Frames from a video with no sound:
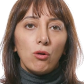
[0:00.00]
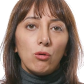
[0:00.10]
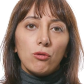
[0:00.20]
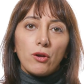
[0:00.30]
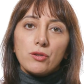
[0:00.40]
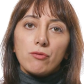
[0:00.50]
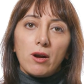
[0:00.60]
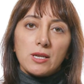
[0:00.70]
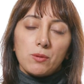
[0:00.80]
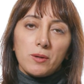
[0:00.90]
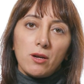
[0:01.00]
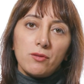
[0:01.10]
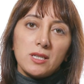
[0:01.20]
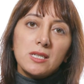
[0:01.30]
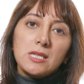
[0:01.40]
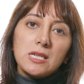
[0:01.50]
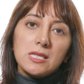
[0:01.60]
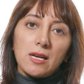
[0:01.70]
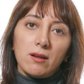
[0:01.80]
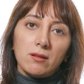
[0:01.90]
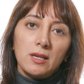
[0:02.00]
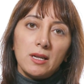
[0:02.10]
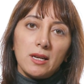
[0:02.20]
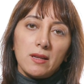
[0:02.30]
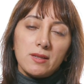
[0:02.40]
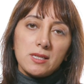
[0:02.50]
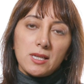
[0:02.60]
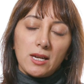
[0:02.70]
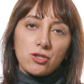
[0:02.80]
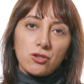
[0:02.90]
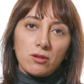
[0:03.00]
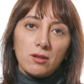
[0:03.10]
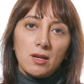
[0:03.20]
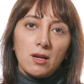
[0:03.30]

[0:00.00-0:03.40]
All those rights will be covered in detail in this section,